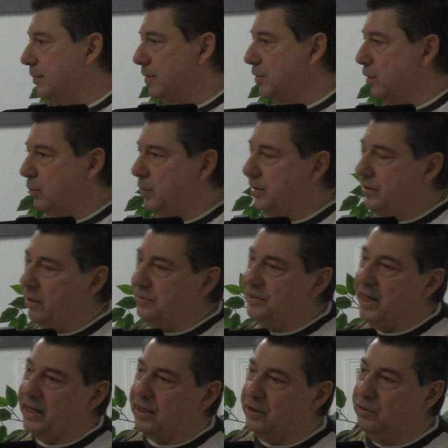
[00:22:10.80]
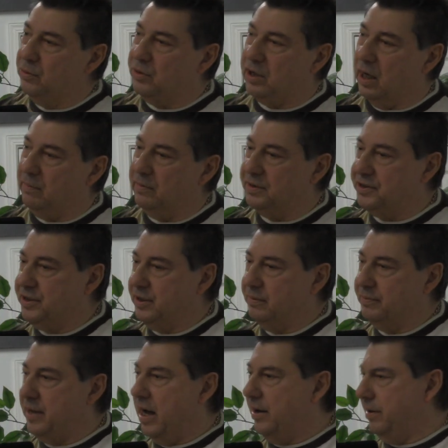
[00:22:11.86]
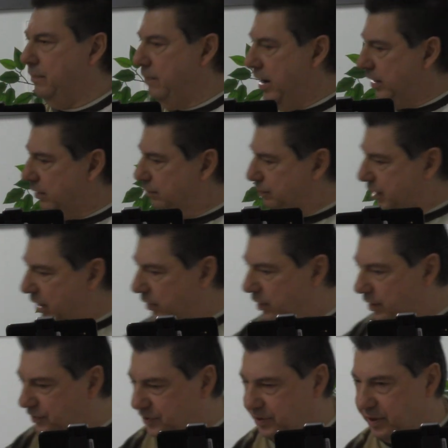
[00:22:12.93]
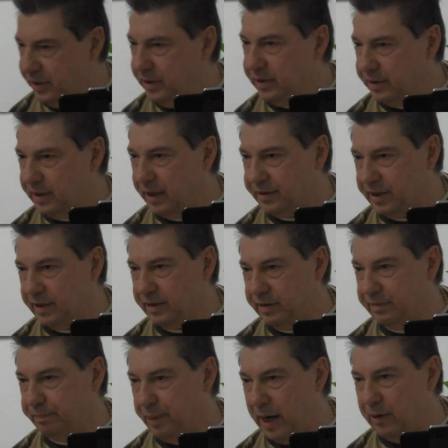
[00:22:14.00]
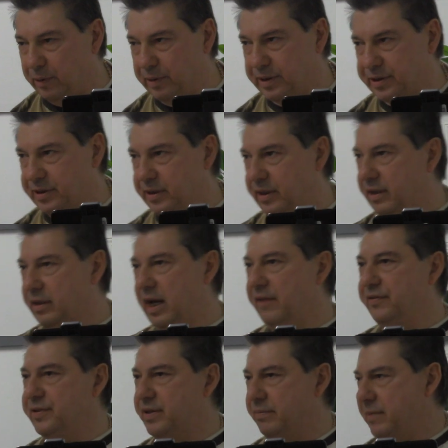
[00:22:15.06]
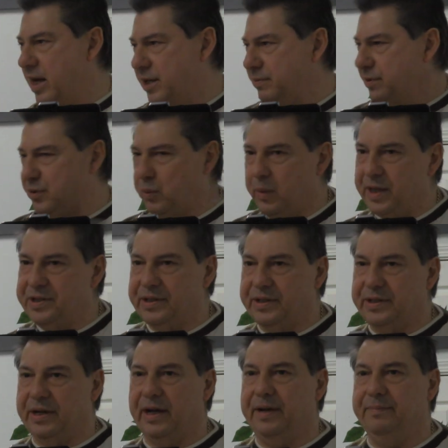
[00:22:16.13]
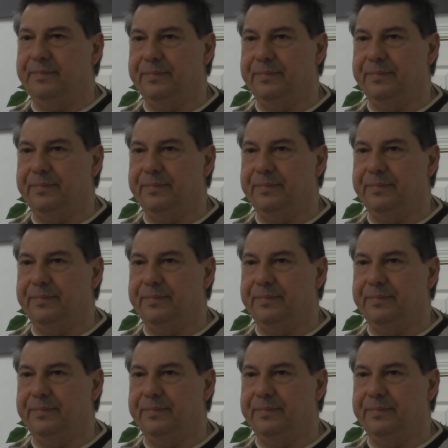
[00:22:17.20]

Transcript: So we don't take a newcomer and sit them down and make them tell us that they're powerless and their life is a mess. It's a waste of time.